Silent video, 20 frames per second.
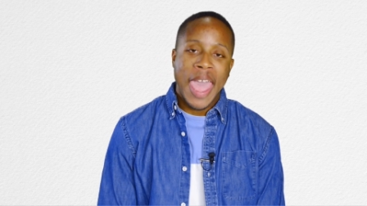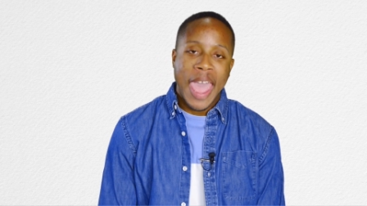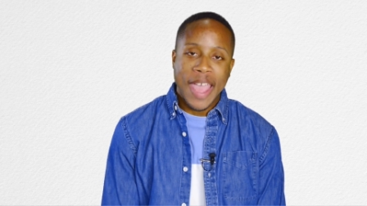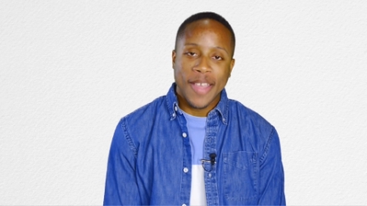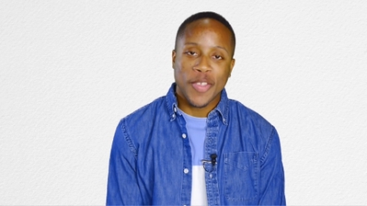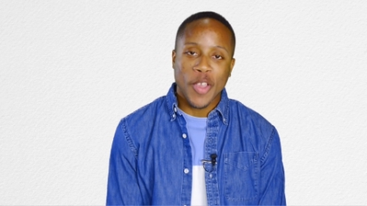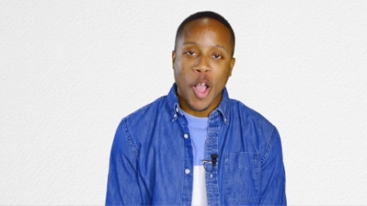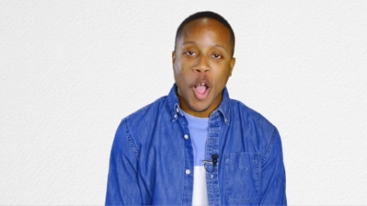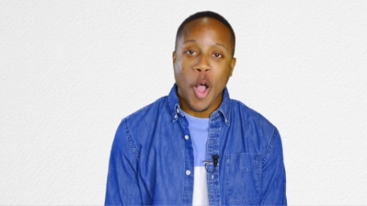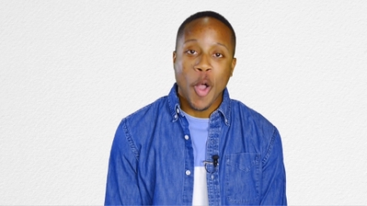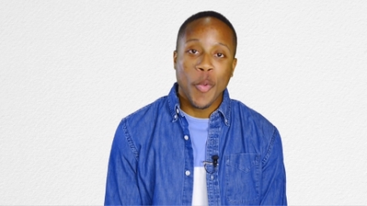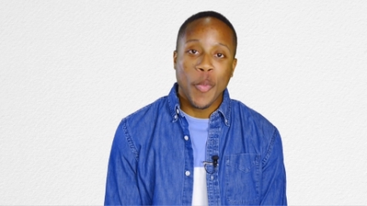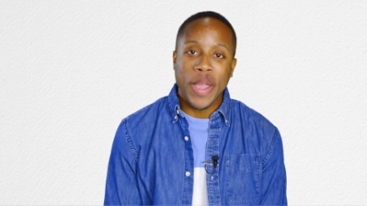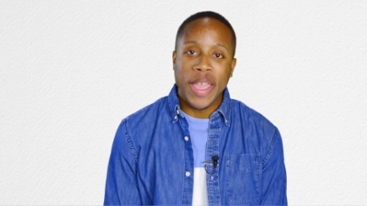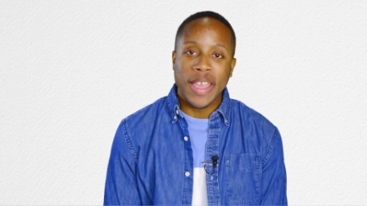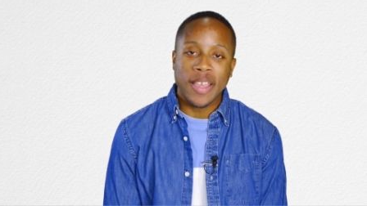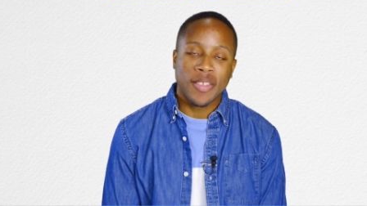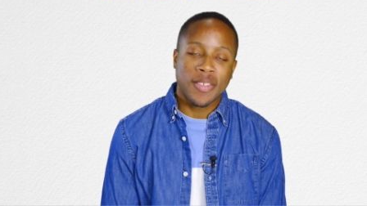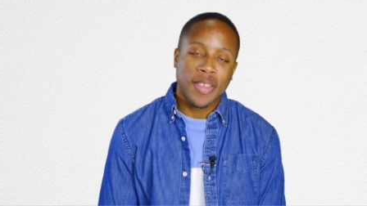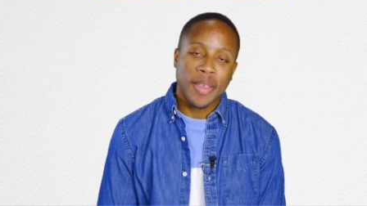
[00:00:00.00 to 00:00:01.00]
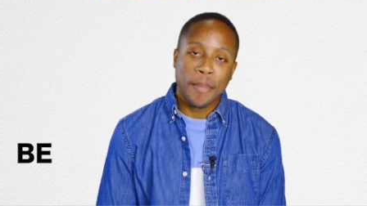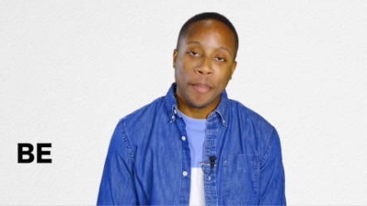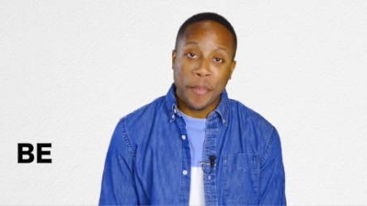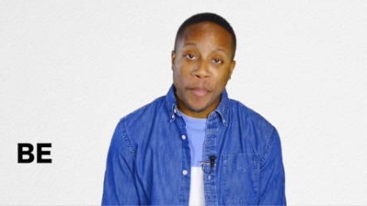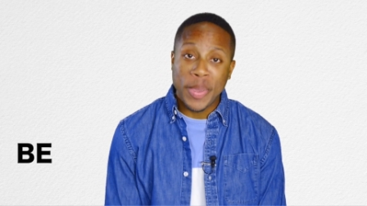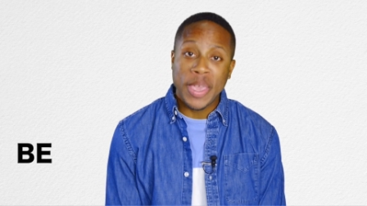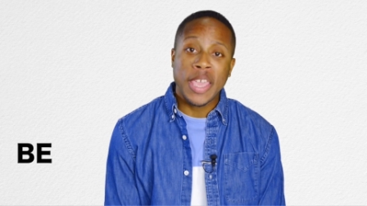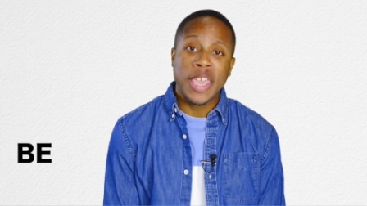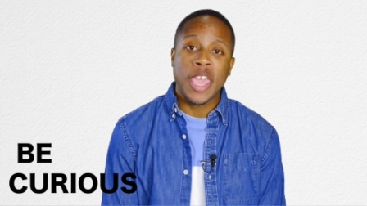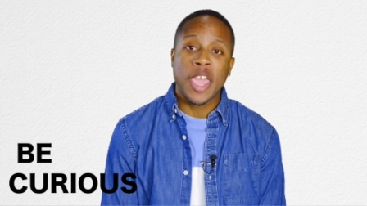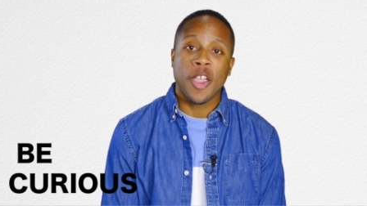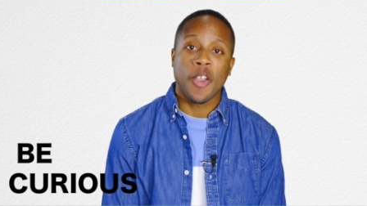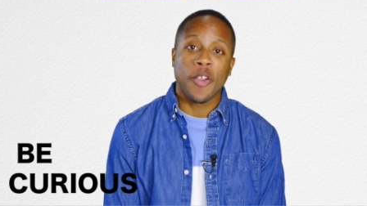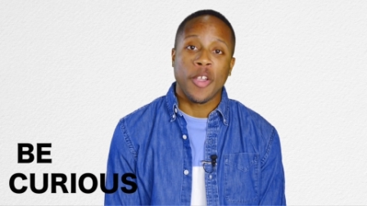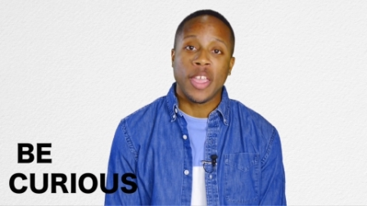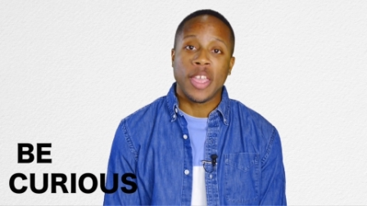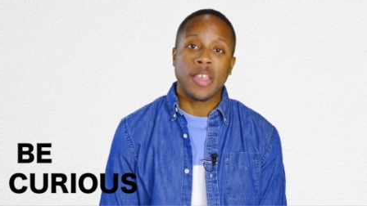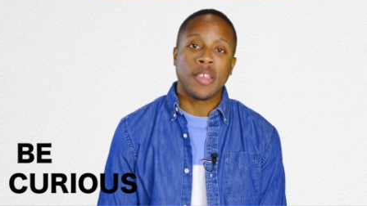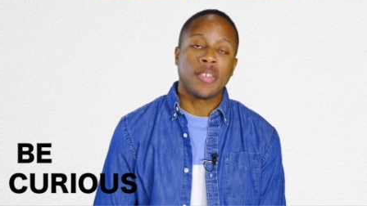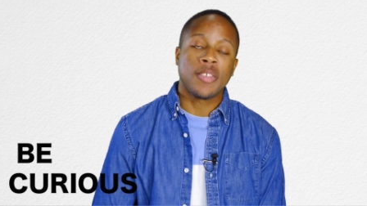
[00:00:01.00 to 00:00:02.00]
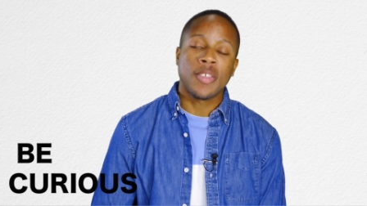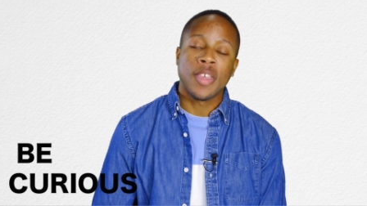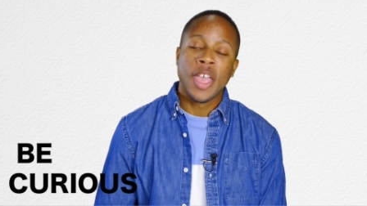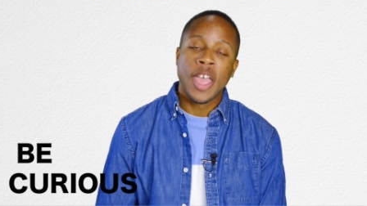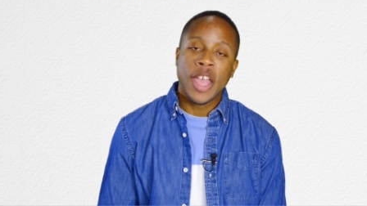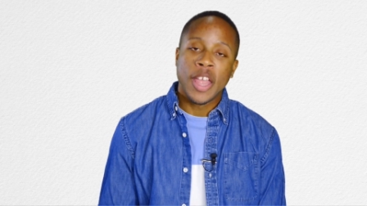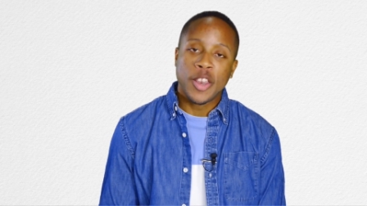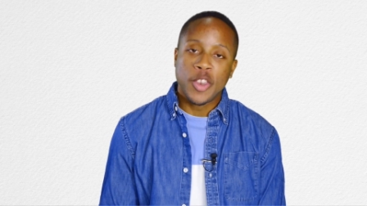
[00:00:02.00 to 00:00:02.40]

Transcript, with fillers: As always, be curious,